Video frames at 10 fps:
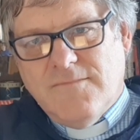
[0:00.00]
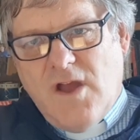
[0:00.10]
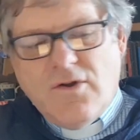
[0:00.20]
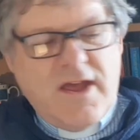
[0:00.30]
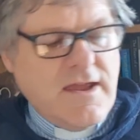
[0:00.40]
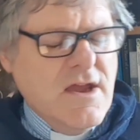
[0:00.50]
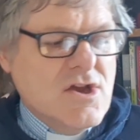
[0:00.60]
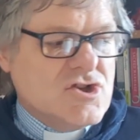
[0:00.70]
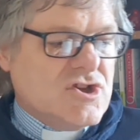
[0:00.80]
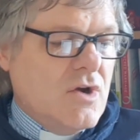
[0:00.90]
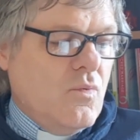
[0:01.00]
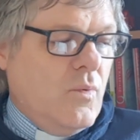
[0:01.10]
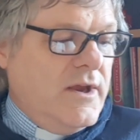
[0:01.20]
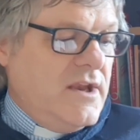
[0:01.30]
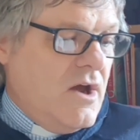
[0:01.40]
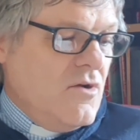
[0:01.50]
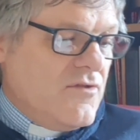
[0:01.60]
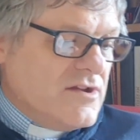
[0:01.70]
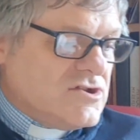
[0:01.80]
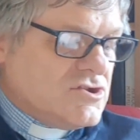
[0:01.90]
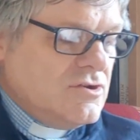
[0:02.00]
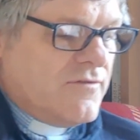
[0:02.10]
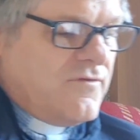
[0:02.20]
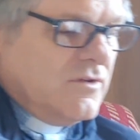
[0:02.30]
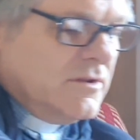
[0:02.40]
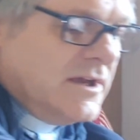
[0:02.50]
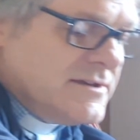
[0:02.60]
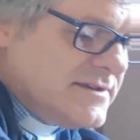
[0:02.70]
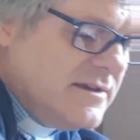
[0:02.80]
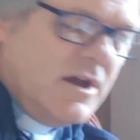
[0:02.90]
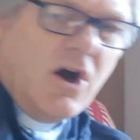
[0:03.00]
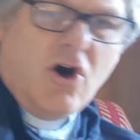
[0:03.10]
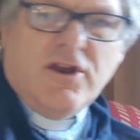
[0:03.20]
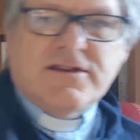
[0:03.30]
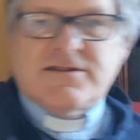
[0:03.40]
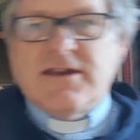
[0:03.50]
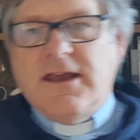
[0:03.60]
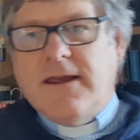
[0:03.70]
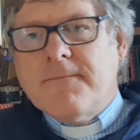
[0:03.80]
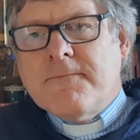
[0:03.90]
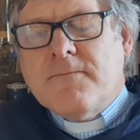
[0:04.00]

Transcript: Okay, so we know that truthfulness, honesty,